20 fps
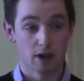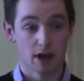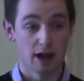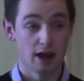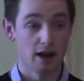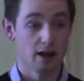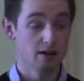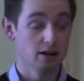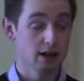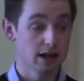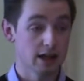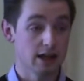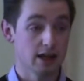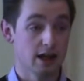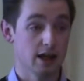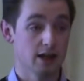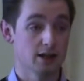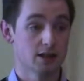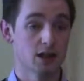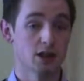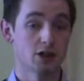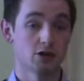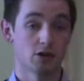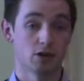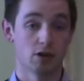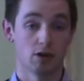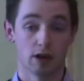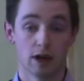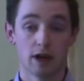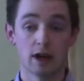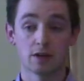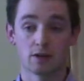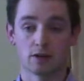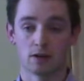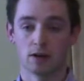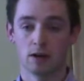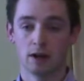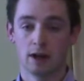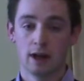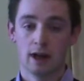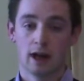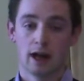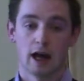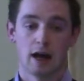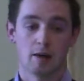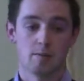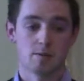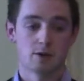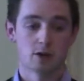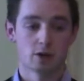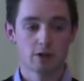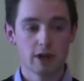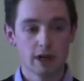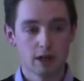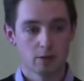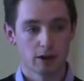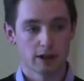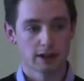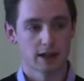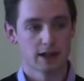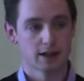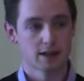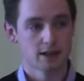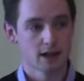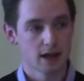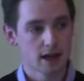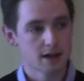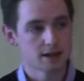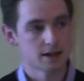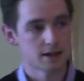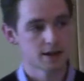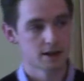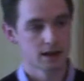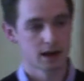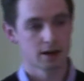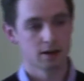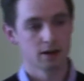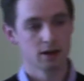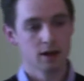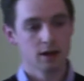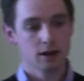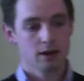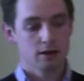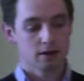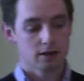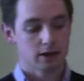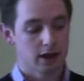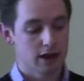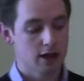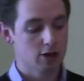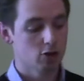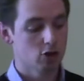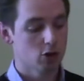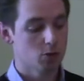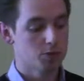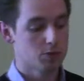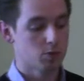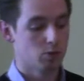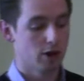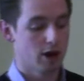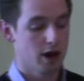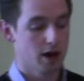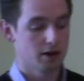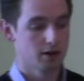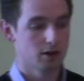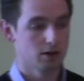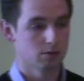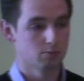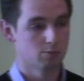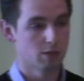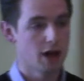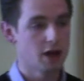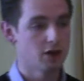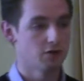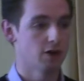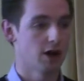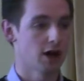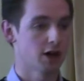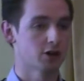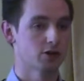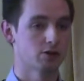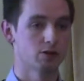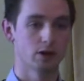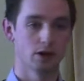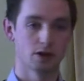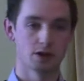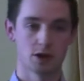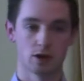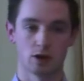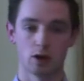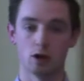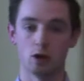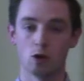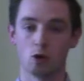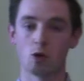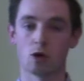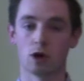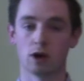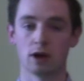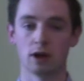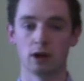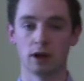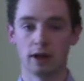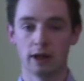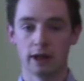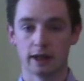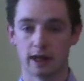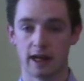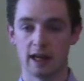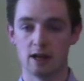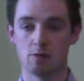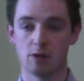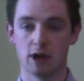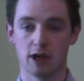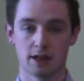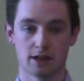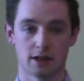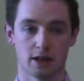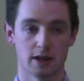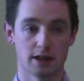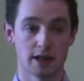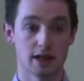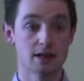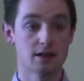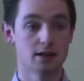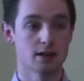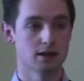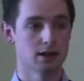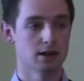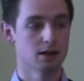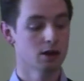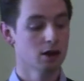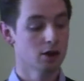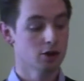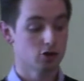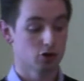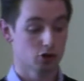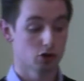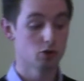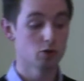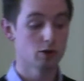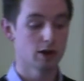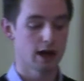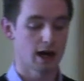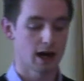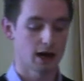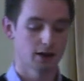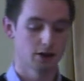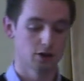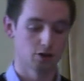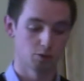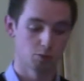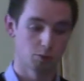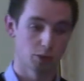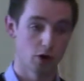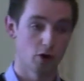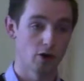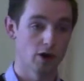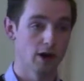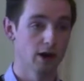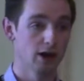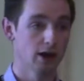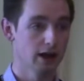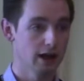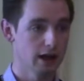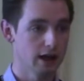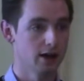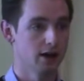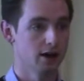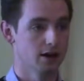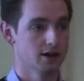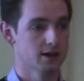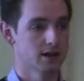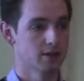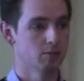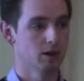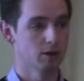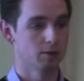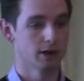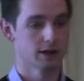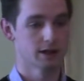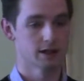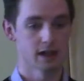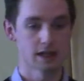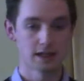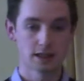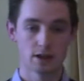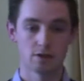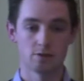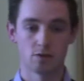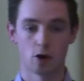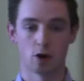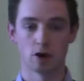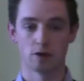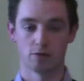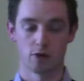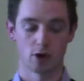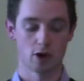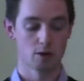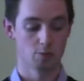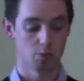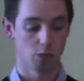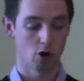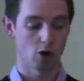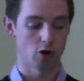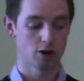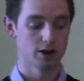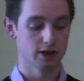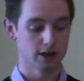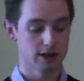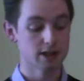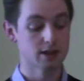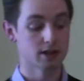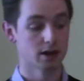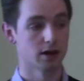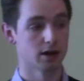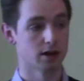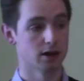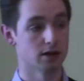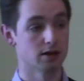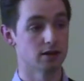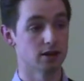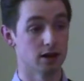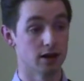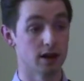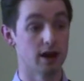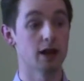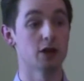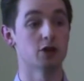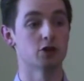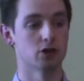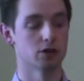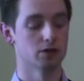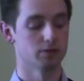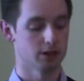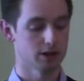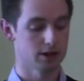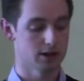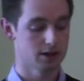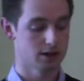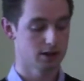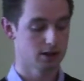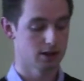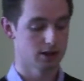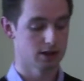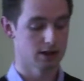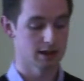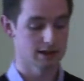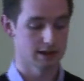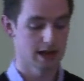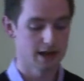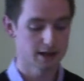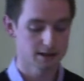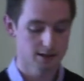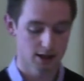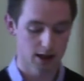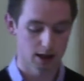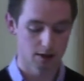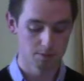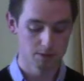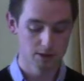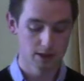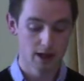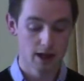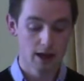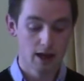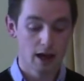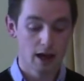in the 8th century or later. So really what that says is that kin groups were not manufacturing their sort of local kin-based identity through the act of burial in an assembly place. And that's a very important insight into the nature of these landscapes.